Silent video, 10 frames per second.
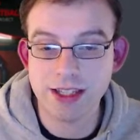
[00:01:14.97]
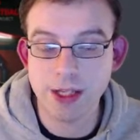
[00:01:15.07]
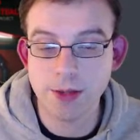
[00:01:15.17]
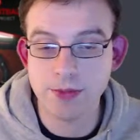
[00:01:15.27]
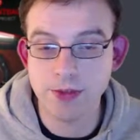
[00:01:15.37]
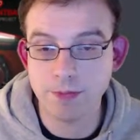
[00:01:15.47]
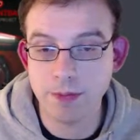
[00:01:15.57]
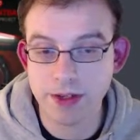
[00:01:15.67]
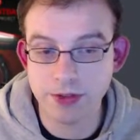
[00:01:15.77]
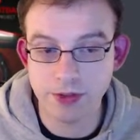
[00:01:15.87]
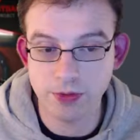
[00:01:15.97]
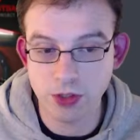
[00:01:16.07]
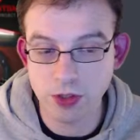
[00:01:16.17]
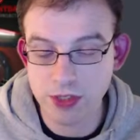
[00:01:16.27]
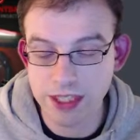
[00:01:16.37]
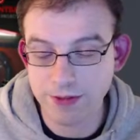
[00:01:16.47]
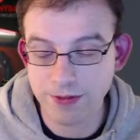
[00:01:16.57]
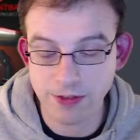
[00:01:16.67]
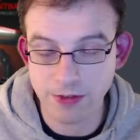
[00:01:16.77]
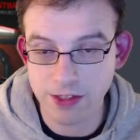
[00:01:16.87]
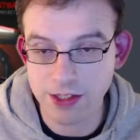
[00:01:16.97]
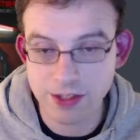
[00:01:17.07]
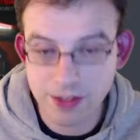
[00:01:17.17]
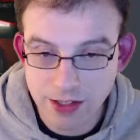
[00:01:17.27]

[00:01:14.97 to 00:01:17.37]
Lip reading: terms of bundle usefulness.